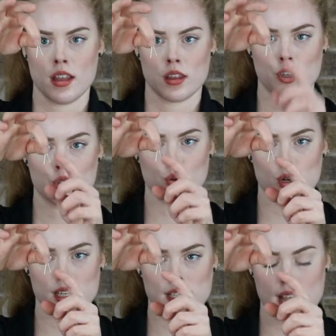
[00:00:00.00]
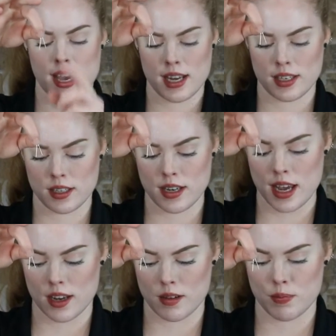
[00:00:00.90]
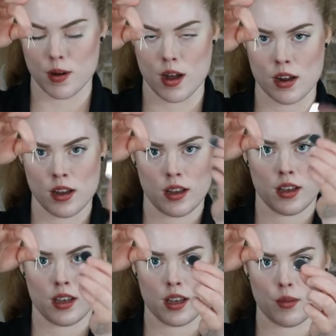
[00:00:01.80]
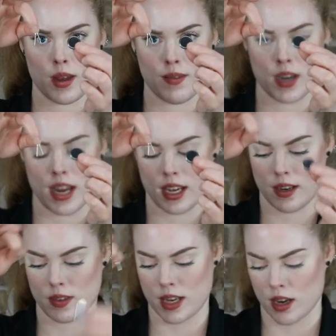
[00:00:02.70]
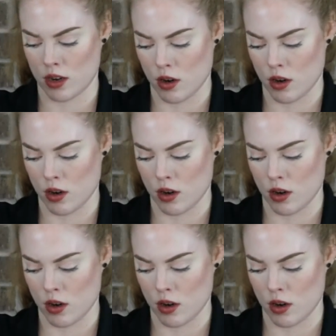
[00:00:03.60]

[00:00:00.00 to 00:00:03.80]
The shortest side is the negative prong, and we have a negative side on